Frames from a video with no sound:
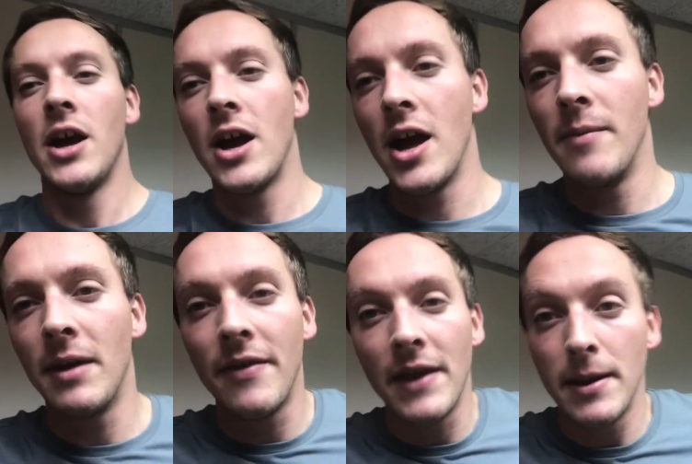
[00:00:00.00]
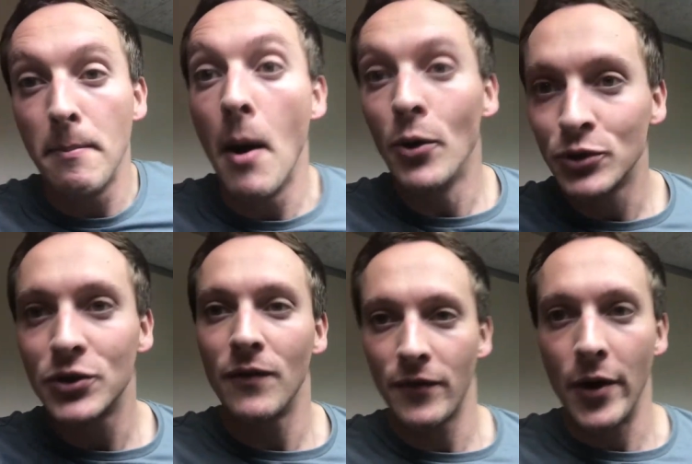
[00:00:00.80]
Um, and then
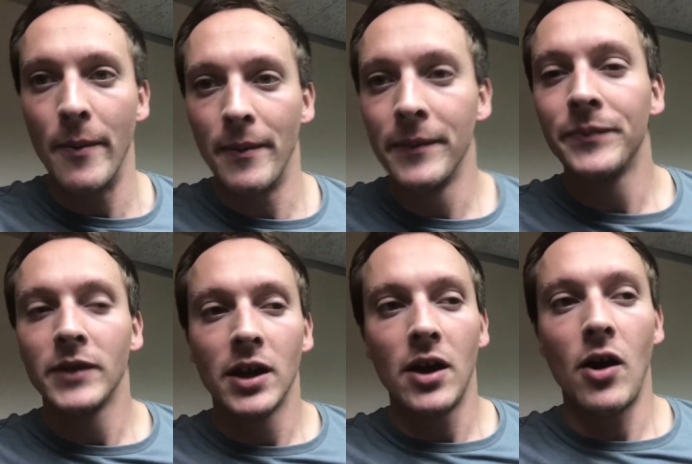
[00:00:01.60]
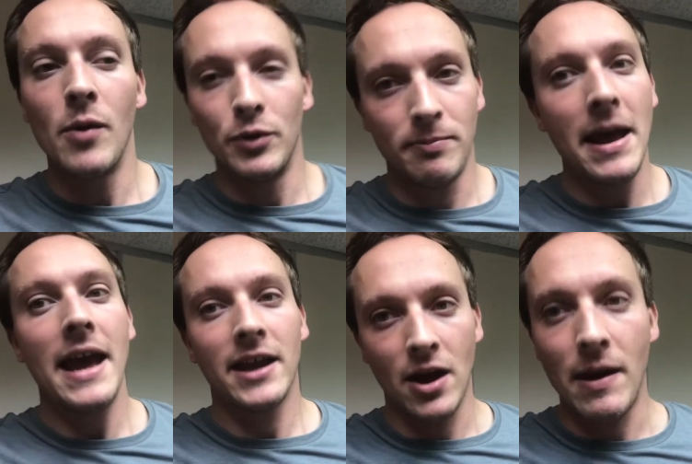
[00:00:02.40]
most of them, I would
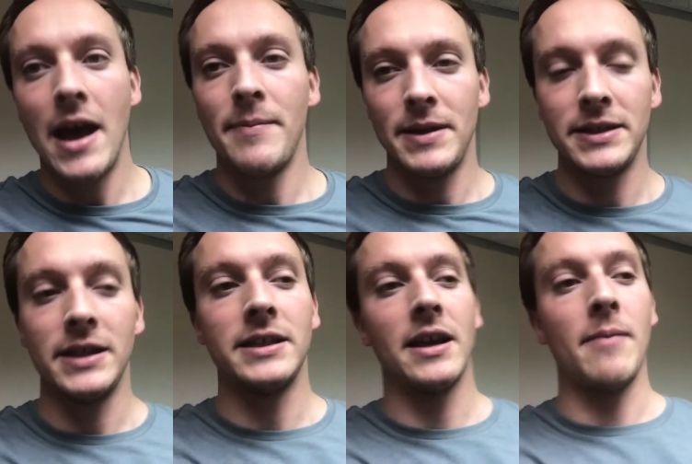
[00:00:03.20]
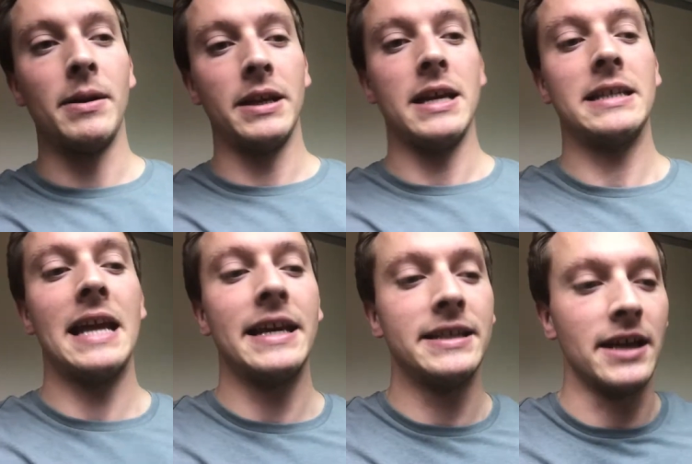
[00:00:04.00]
bet, go out of business a couple of years
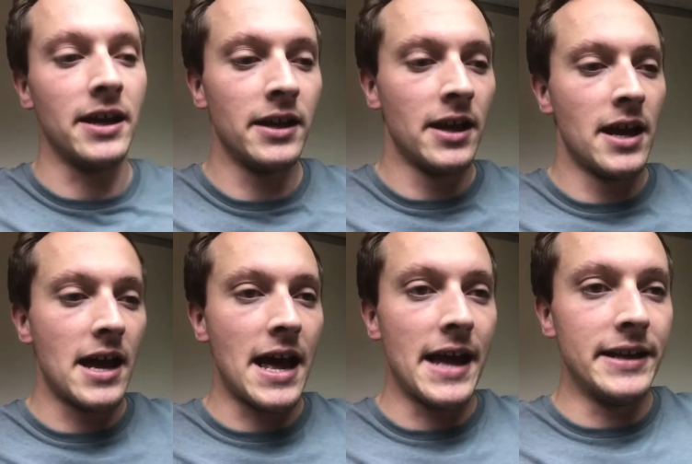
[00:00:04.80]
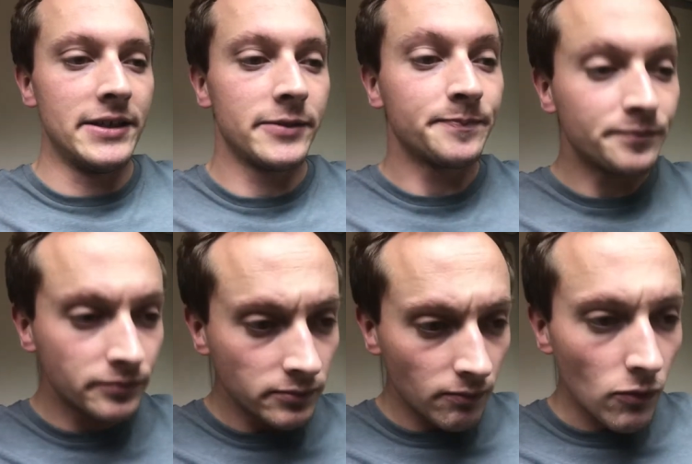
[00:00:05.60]
later. And
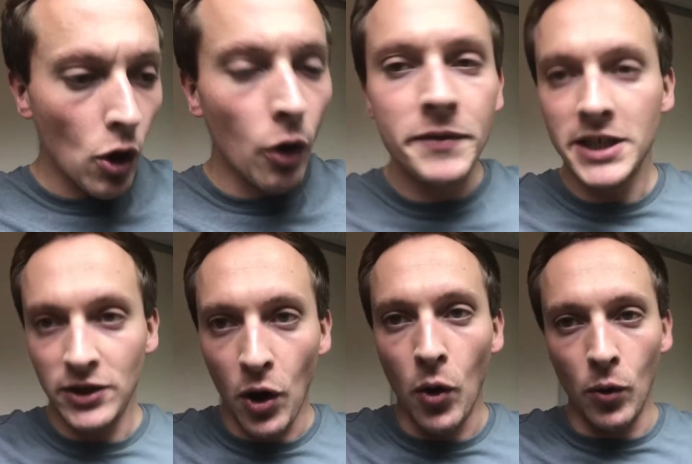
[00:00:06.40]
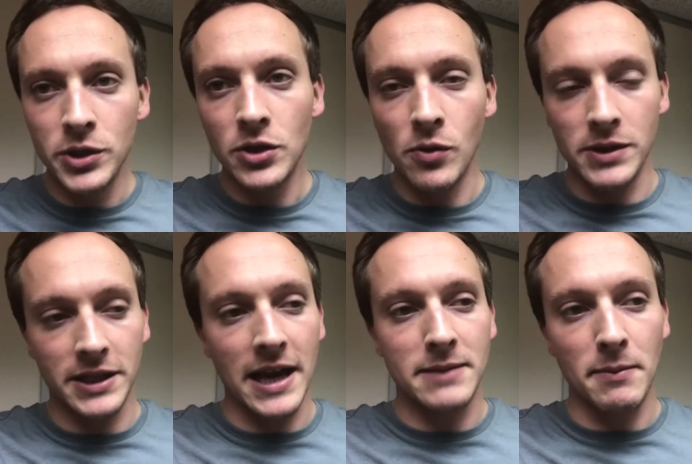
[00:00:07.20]
obviously not all it's not always the
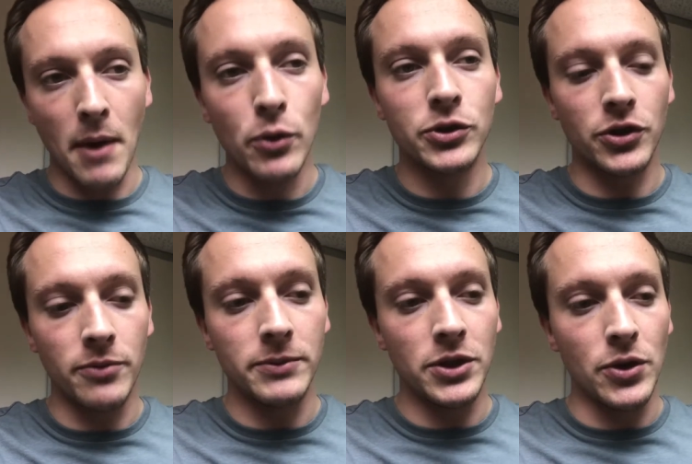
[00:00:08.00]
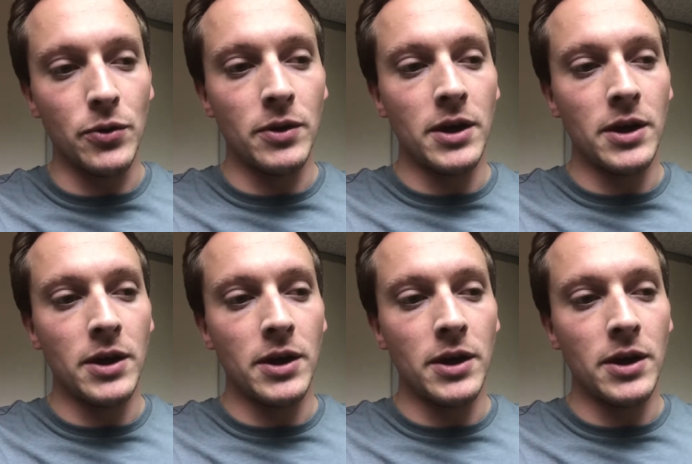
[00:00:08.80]
case but most of them do